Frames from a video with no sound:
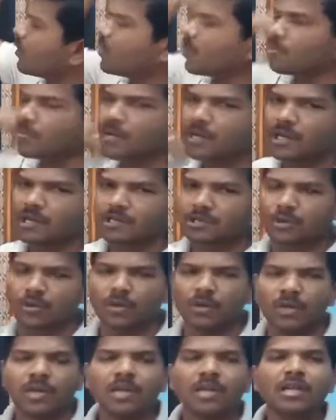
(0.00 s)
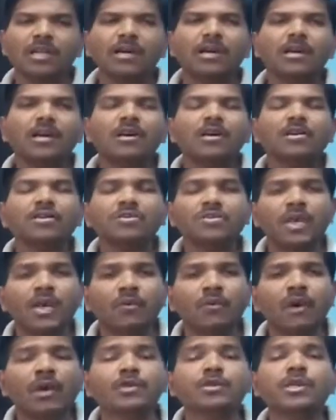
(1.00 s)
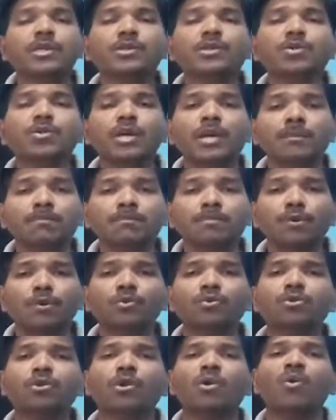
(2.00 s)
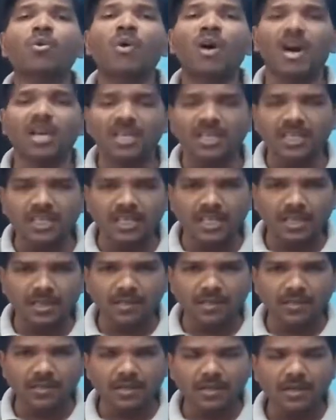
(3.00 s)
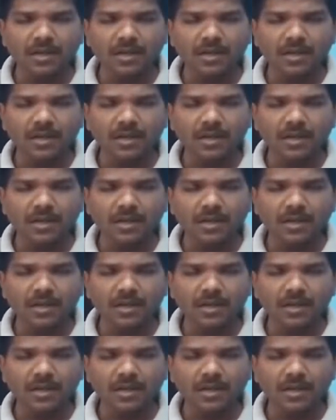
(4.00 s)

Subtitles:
government also, they wanted to improve the quality